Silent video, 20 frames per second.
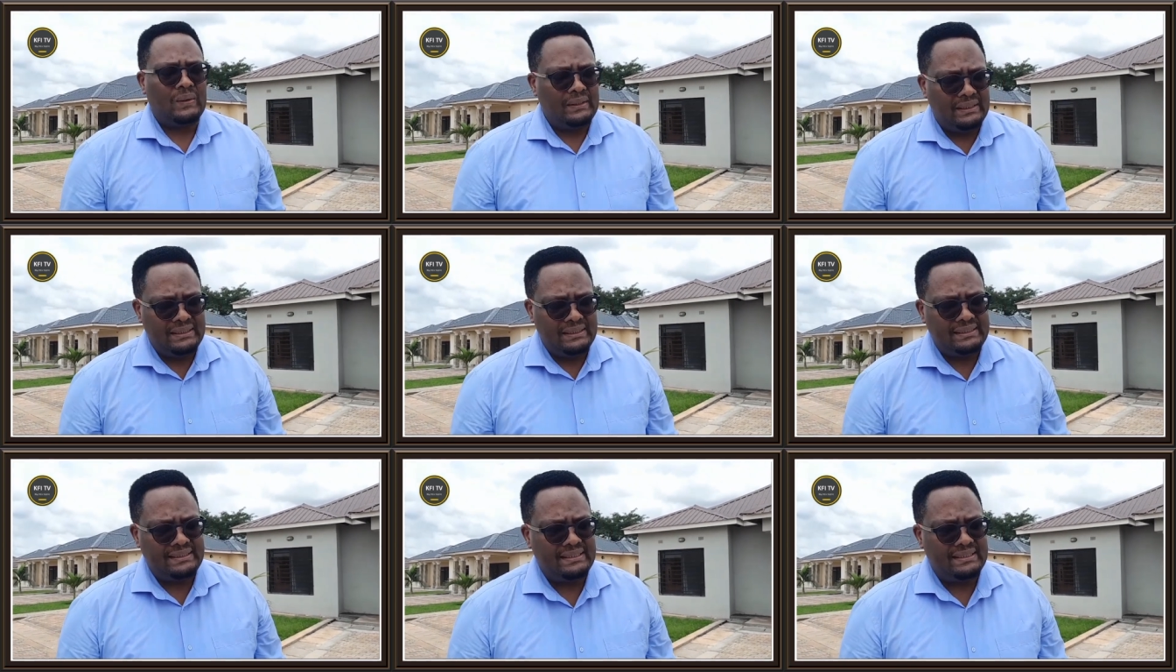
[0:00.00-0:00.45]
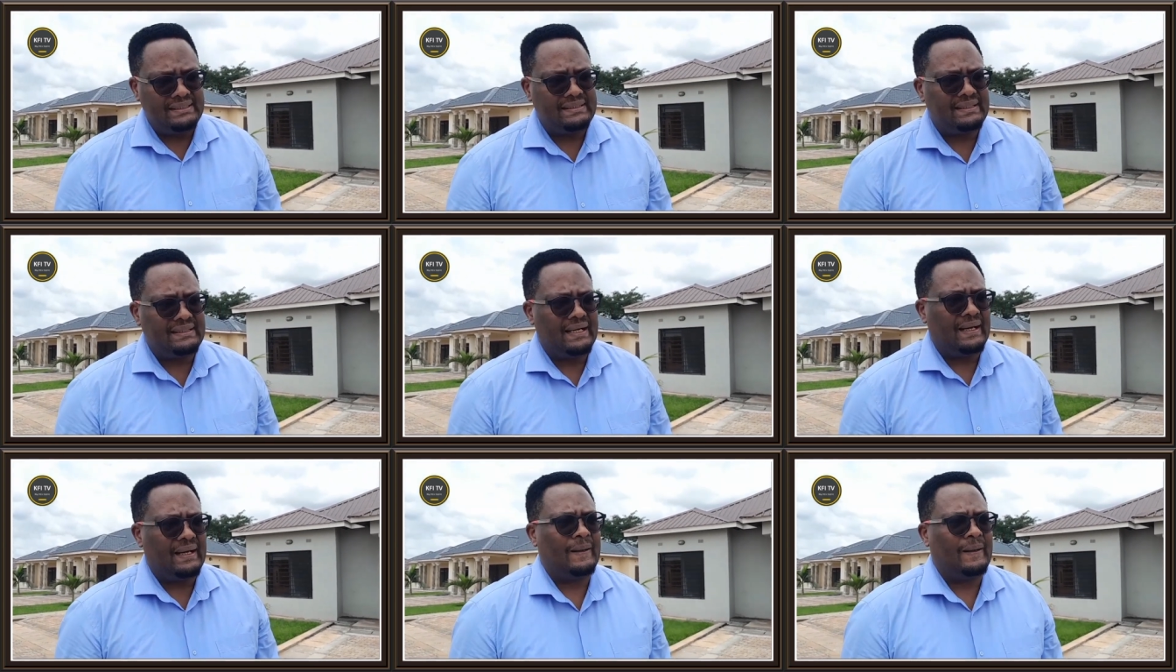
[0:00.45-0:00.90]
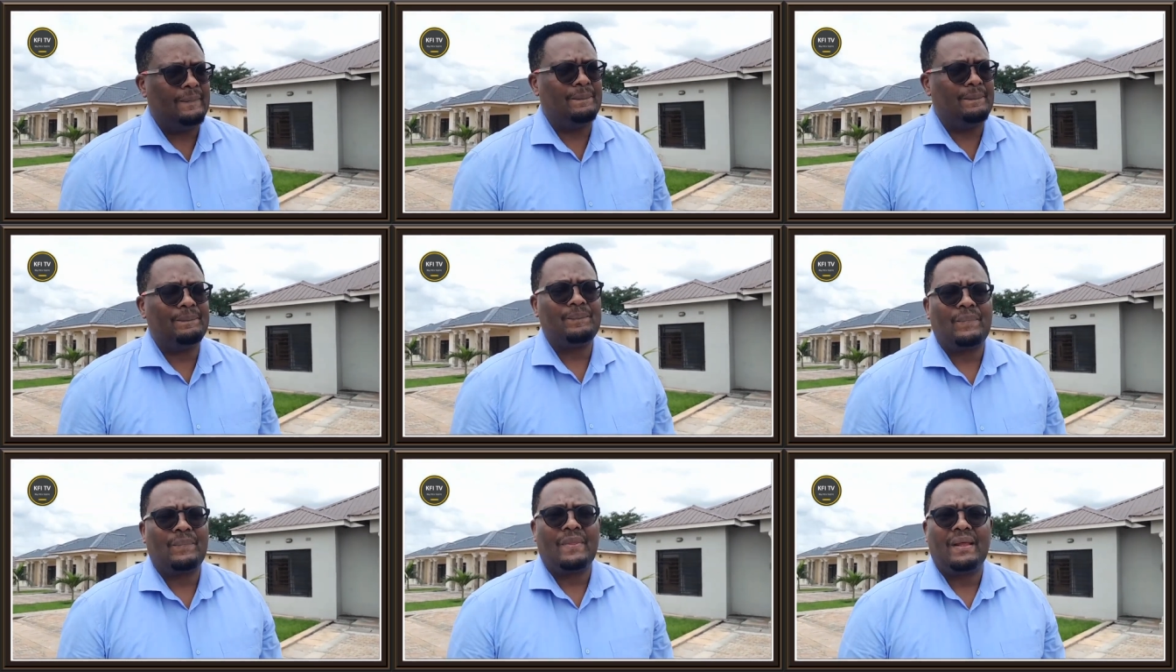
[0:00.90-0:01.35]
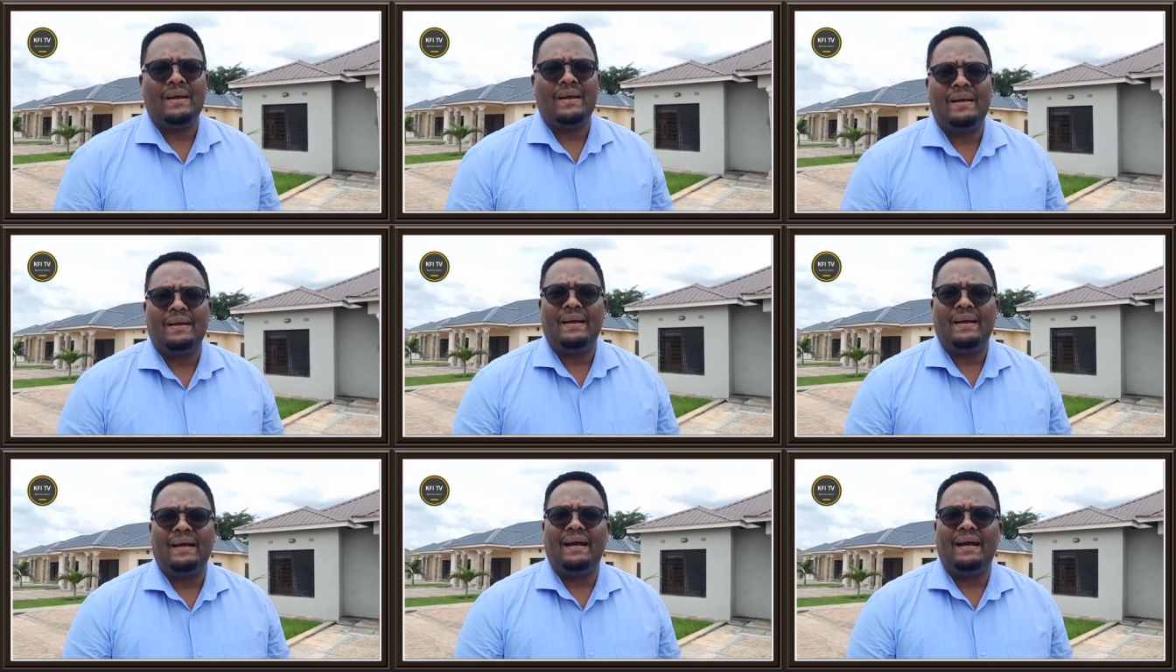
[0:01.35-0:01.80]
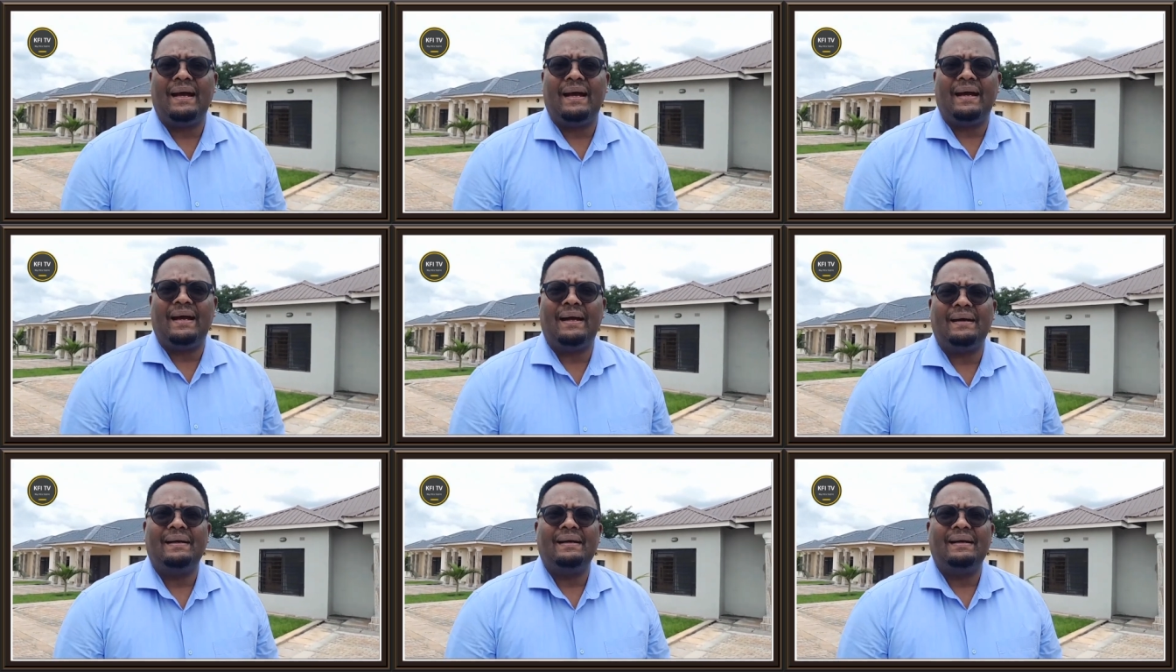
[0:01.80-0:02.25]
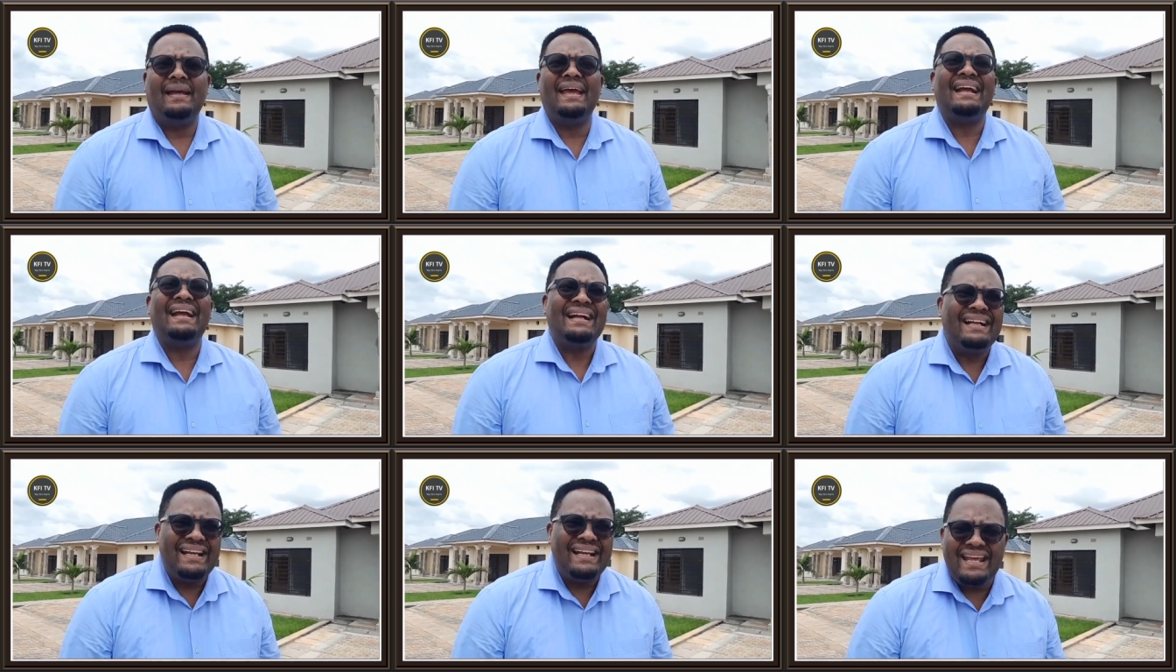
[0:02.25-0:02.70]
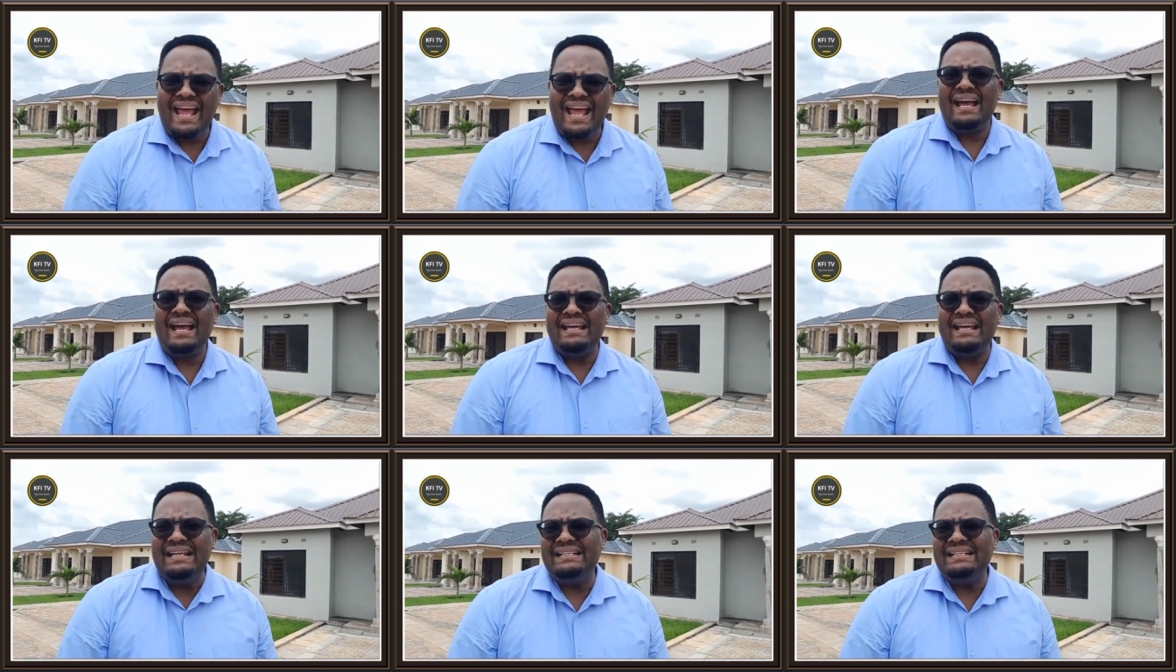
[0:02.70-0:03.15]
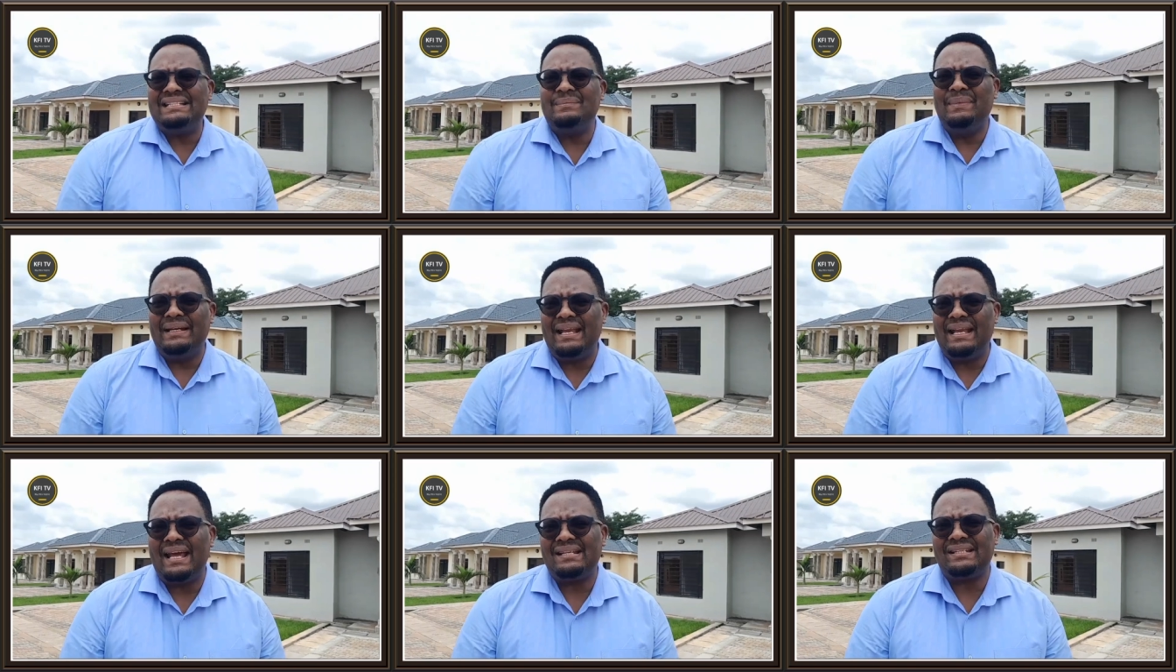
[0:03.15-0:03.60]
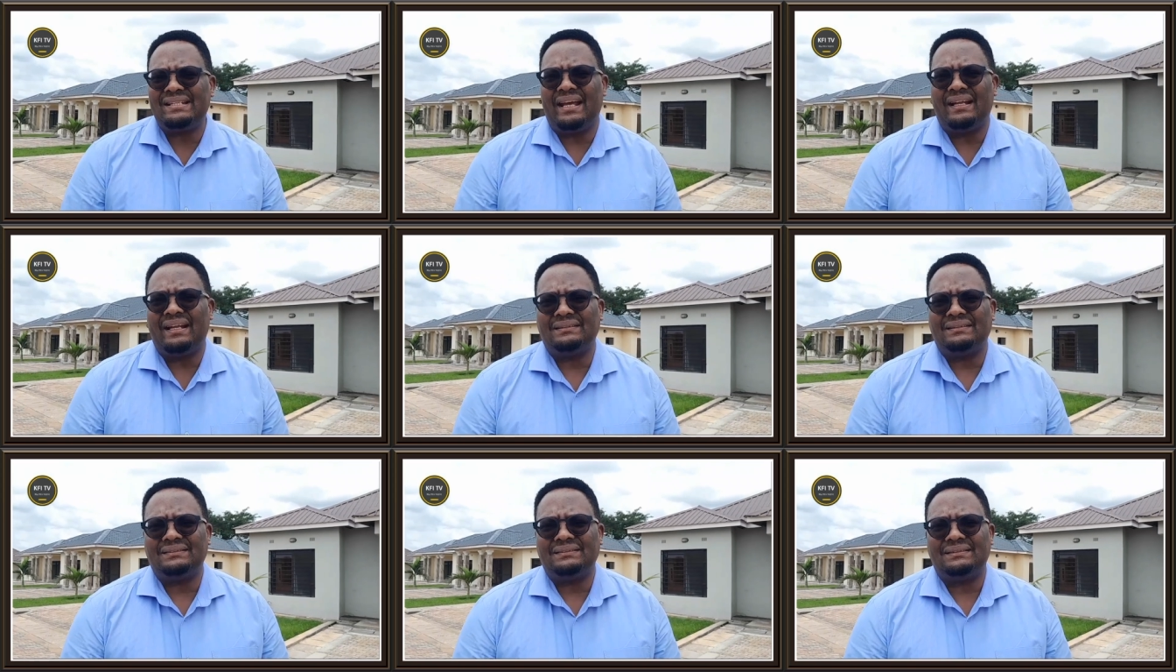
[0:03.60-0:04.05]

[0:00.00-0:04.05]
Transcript: This is um, uh, a clear intimidation.